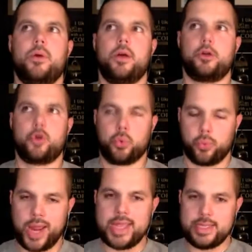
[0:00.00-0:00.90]
a
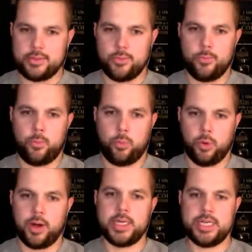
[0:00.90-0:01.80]
great
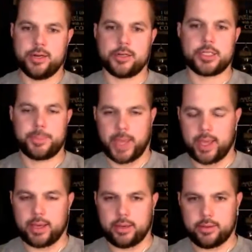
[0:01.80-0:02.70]
1 year
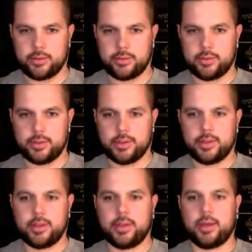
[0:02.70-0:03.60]
span,
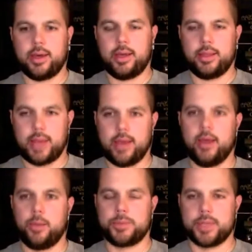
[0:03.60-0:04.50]
and that
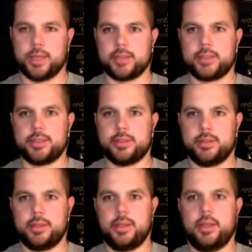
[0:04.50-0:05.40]
helps us.
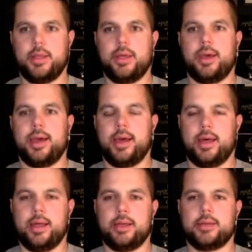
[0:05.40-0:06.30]

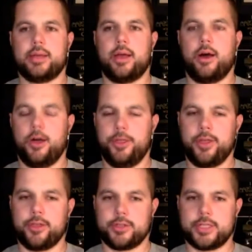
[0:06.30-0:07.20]
And all the
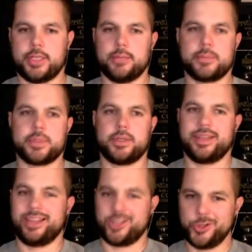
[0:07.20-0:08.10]
other teams,
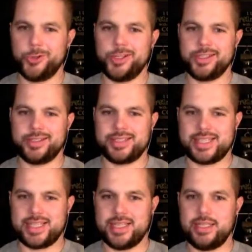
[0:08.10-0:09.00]
including
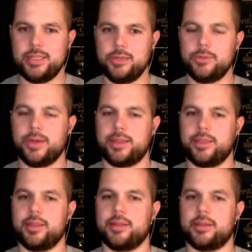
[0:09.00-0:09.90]
TU, I
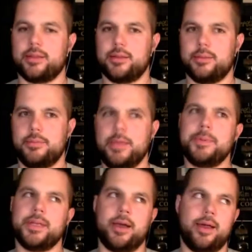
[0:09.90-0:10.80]
think, maybe
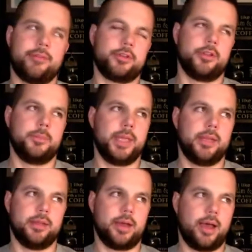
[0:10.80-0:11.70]
not after the
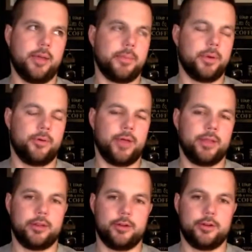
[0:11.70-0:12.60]
media hype around
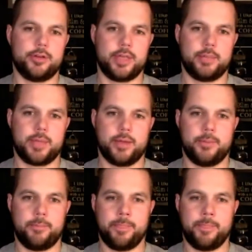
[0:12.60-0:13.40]
the Notre Dame game,